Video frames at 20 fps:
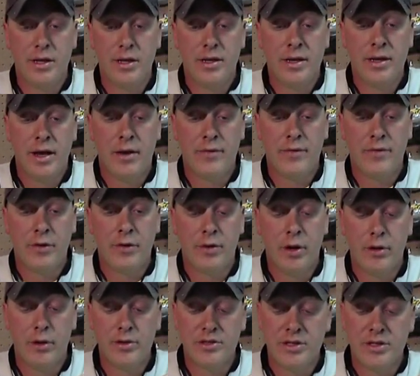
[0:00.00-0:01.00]
Now, if you'll
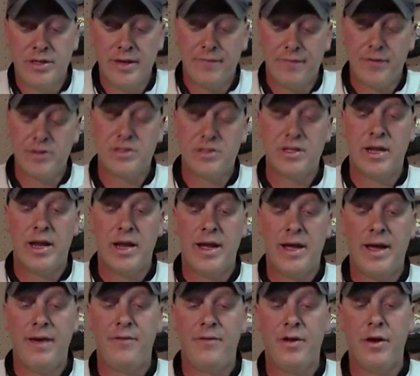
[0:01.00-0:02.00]
notice the difference that I
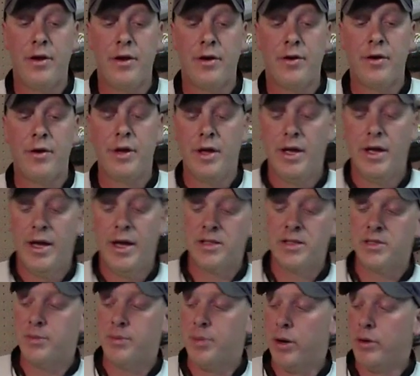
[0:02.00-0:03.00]
have here
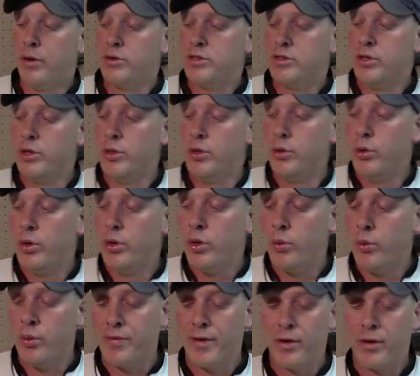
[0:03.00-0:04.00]
as opposed to
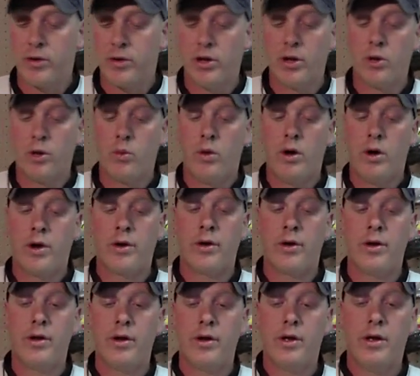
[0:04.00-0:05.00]
with our clear
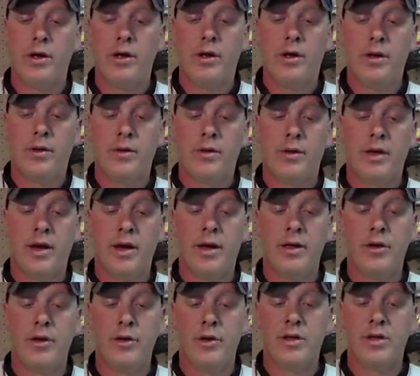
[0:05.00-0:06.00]
water,
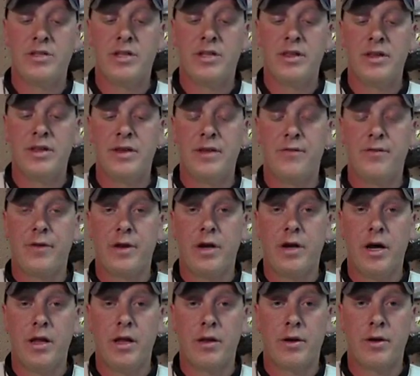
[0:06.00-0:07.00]
okay, you can see the different
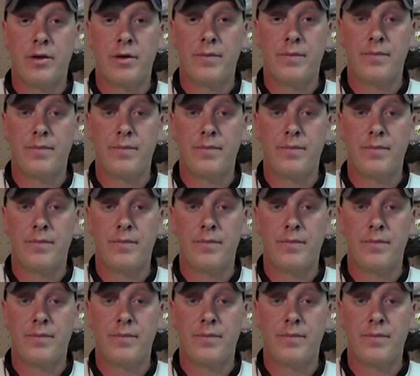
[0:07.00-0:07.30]
color